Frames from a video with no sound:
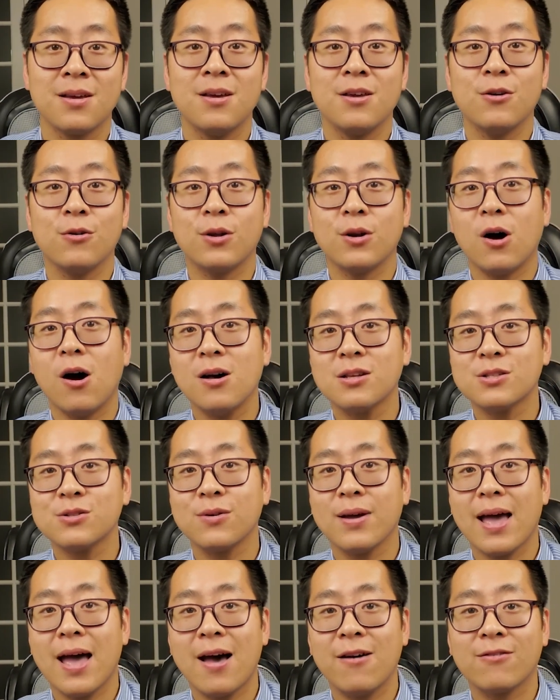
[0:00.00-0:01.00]
You can also
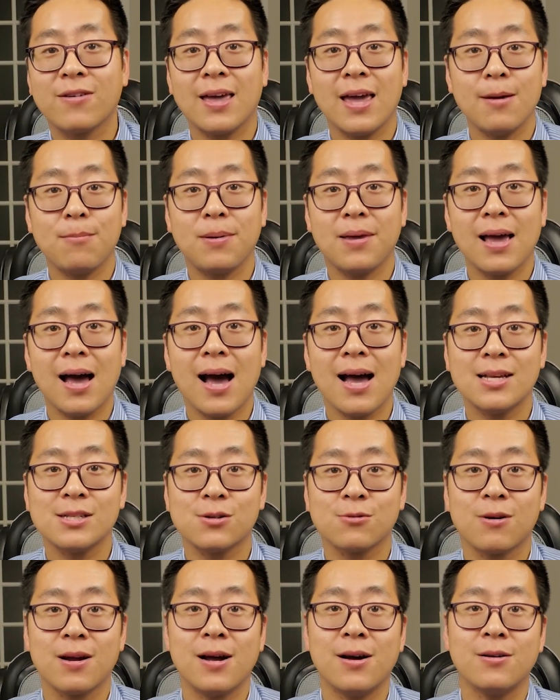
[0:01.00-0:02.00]
have KPIs
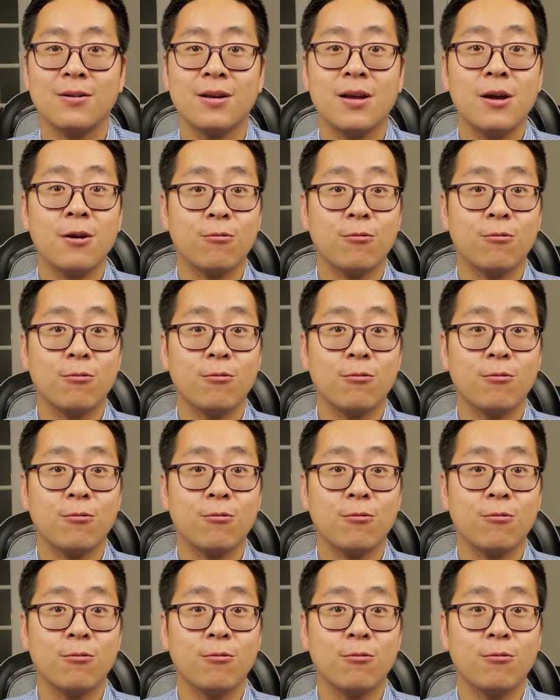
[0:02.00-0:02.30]
around